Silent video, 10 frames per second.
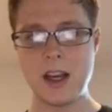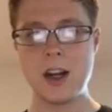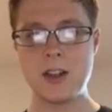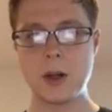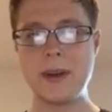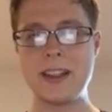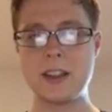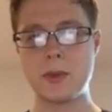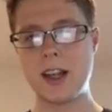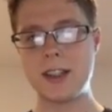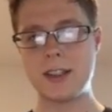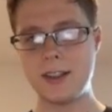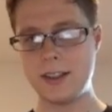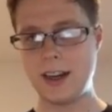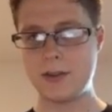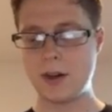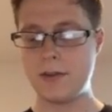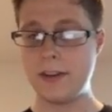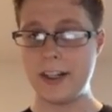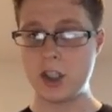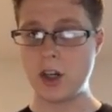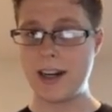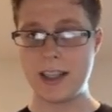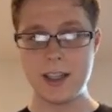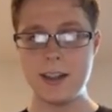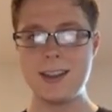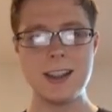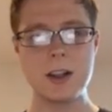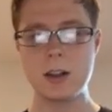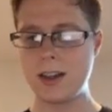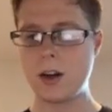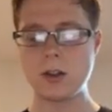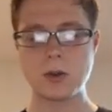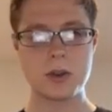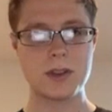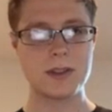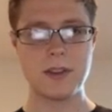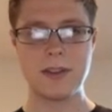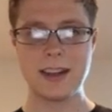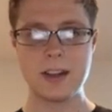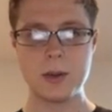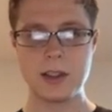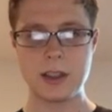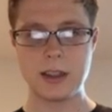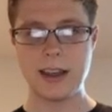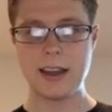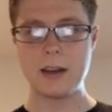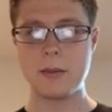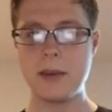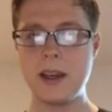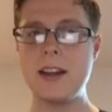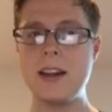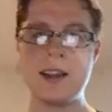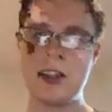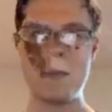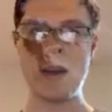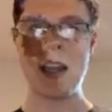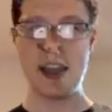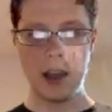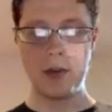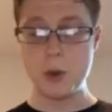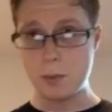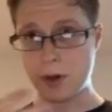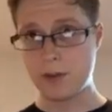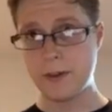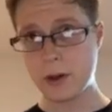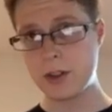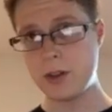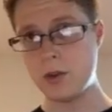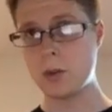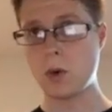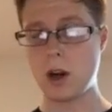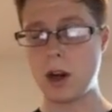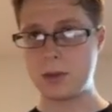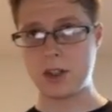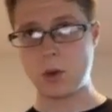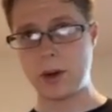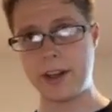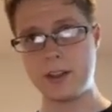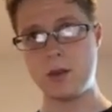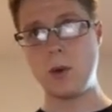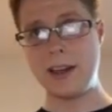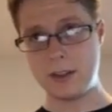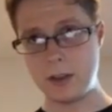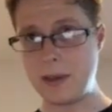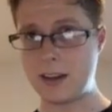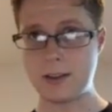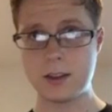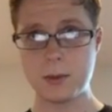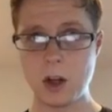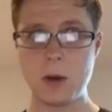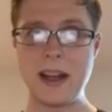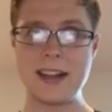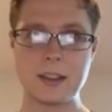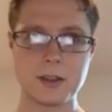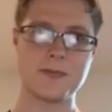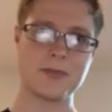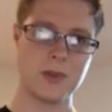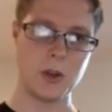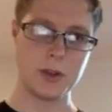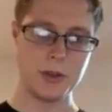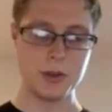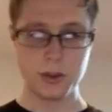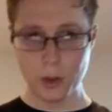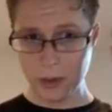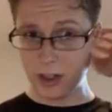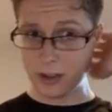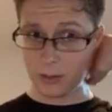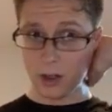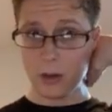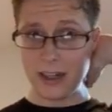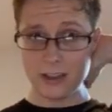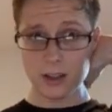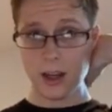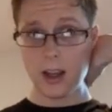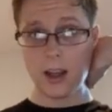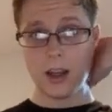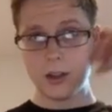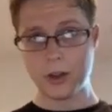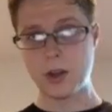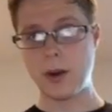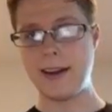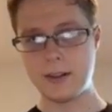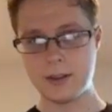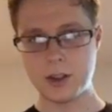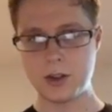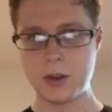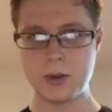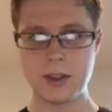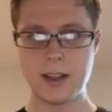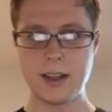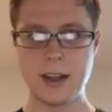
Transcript: terminate some processes after I've finished training. Literally all sorts of stuff I can do with the Lambda. In addition, if you prefer to use a more object-oriented way to make custom callbacks, you can do the super custom callbacks. You can go ahead and just use the